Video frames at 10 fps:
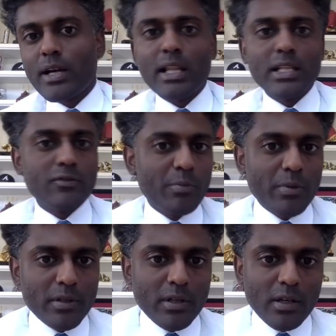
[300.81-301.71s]
college
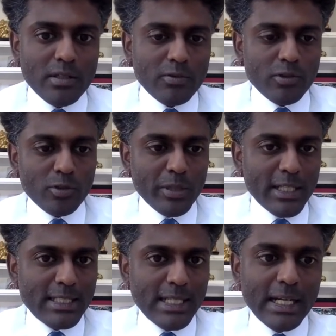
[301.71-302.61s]
football thoughts, which will
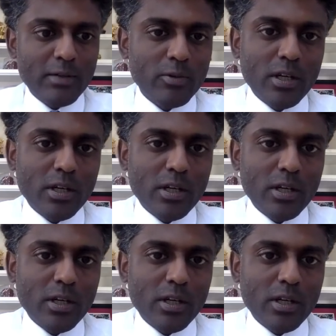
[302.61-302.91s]
be exciting.